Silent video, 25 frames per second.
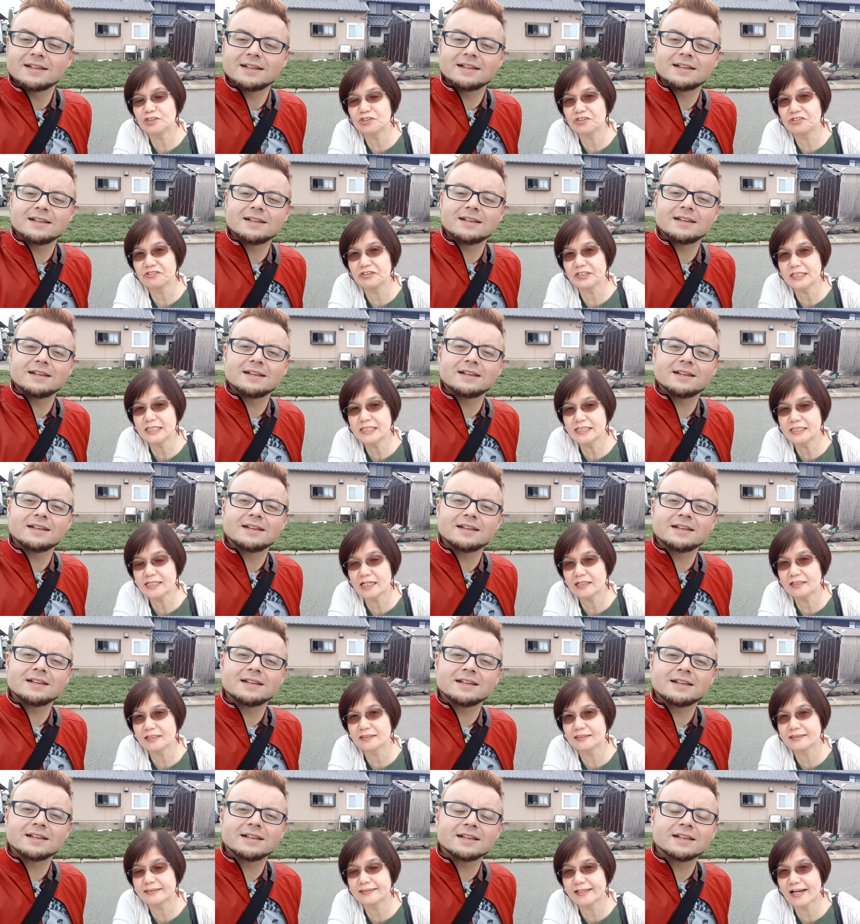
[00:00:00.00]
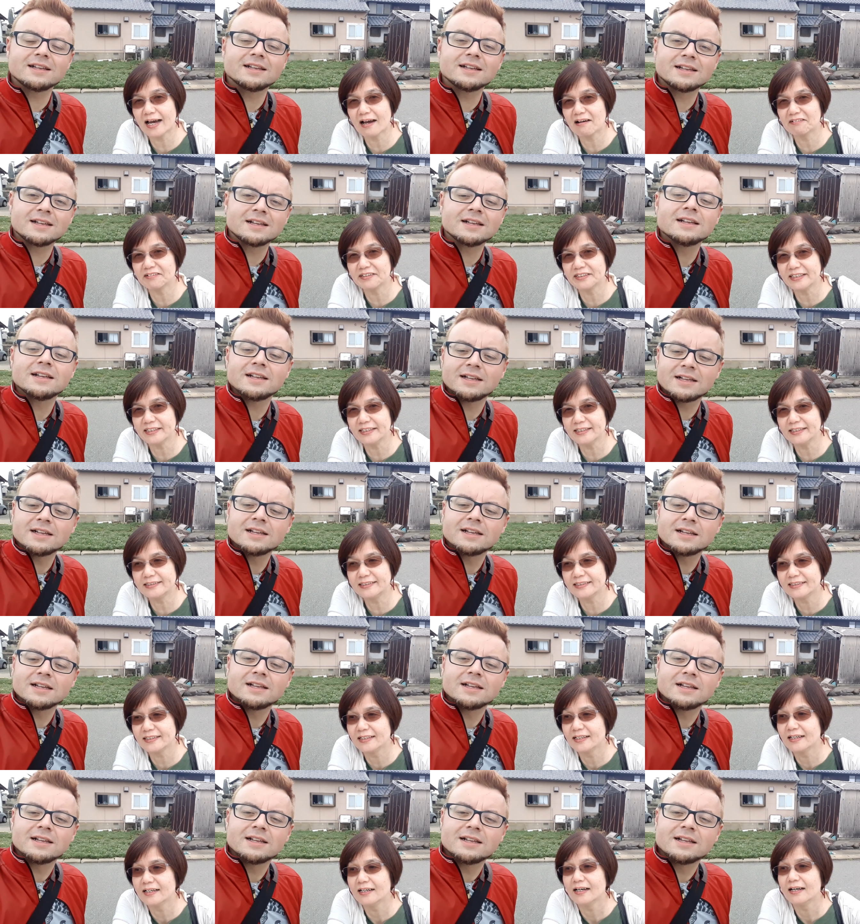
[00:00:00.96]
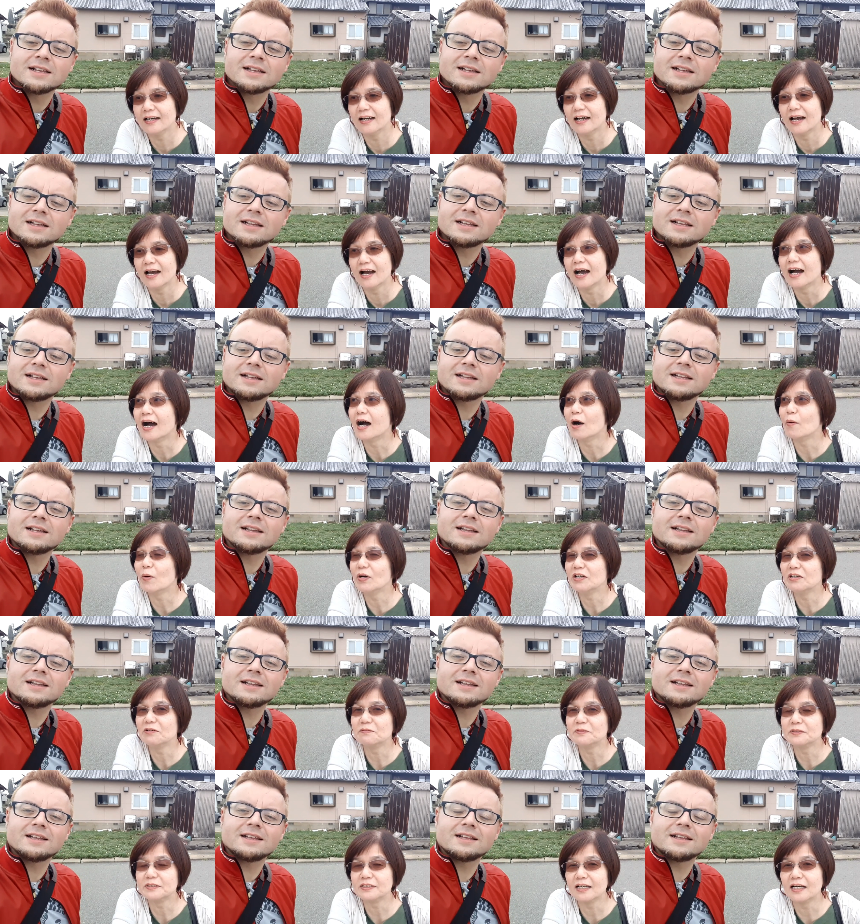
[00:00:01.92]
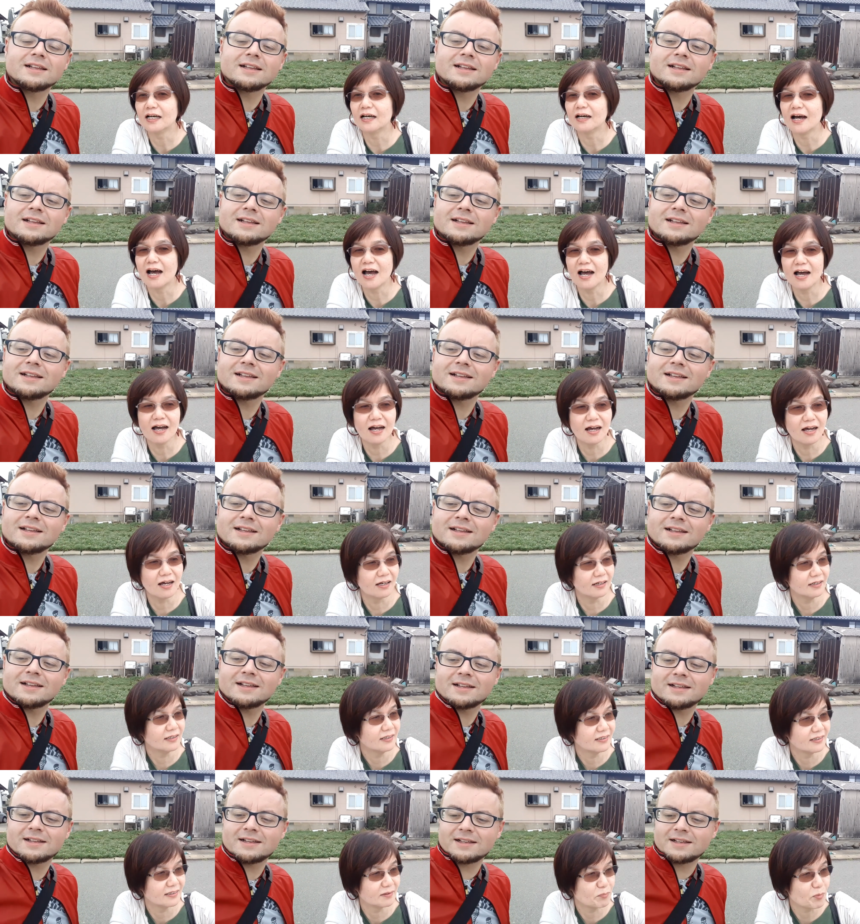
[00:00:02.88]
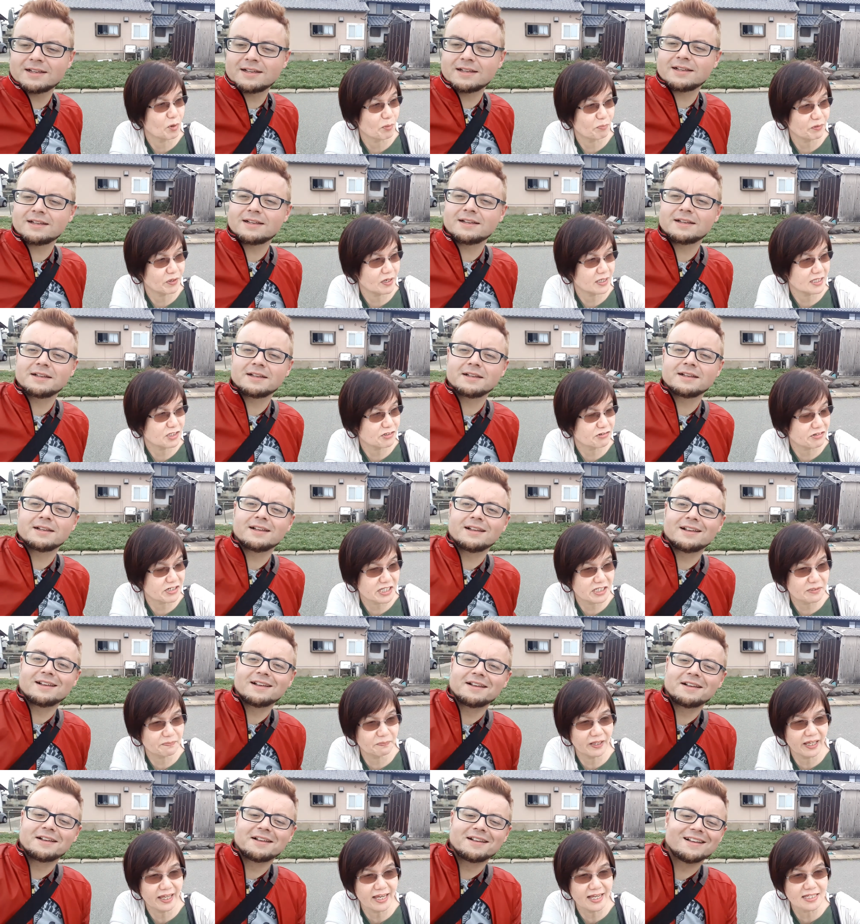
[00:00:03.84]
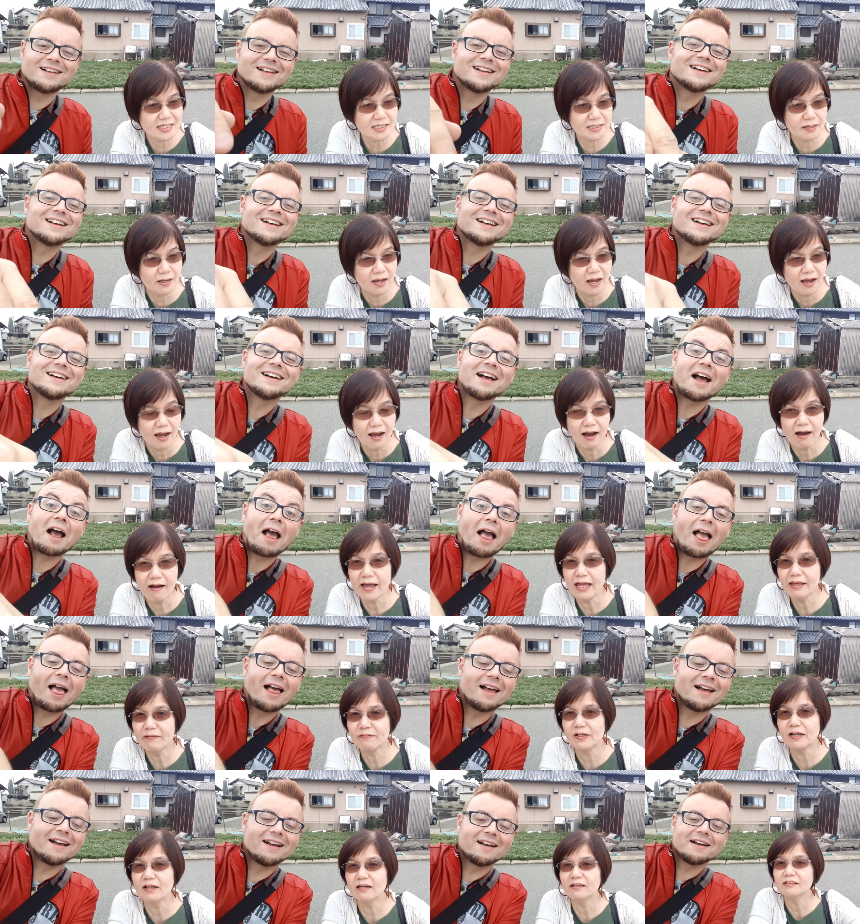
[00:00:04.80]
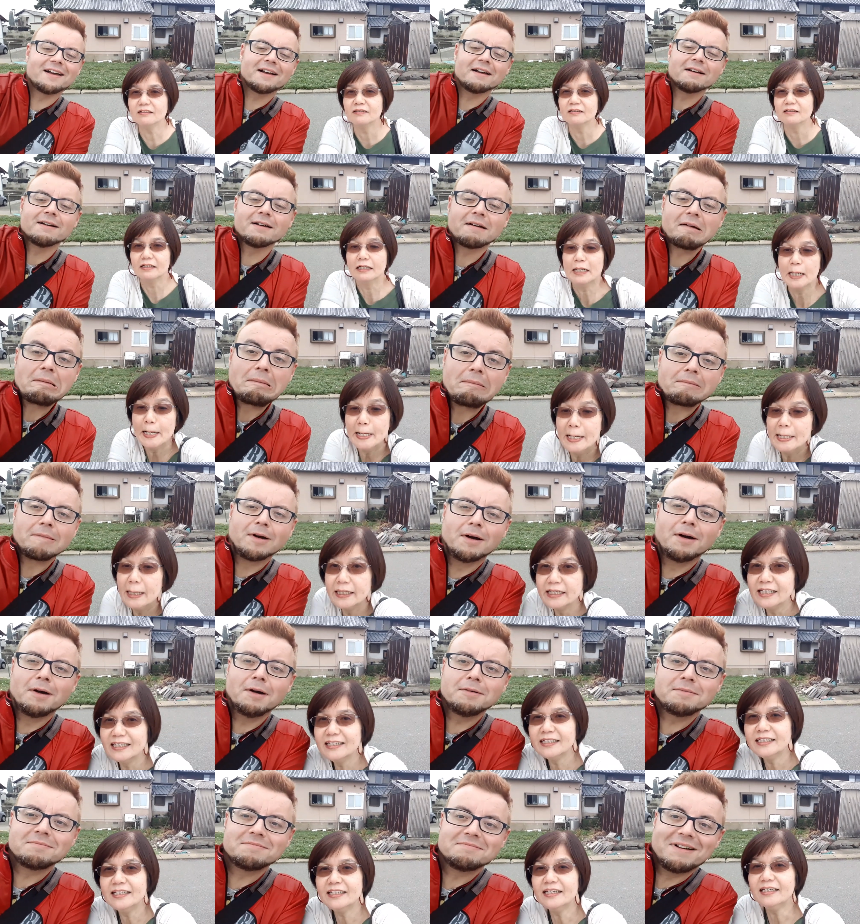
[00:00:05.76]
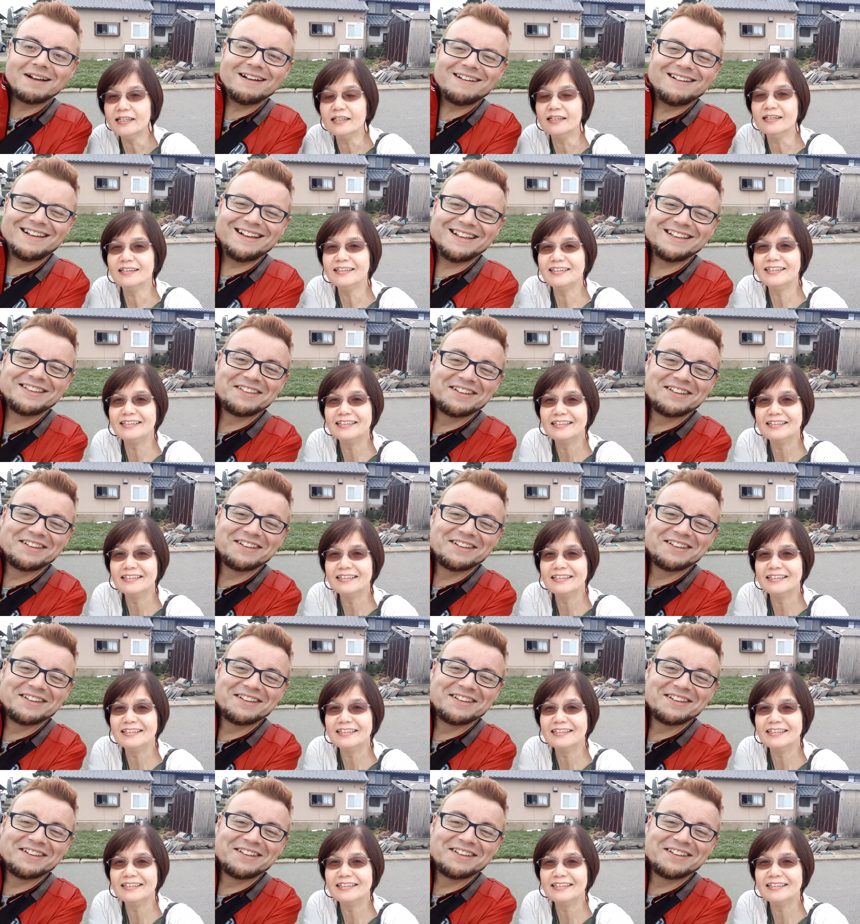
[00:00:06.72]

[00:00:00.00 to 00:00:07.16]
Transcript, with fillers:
Speaker 1: tourists and crowded. Uh, one of the uh, popular tourist place. However, oh. indeed,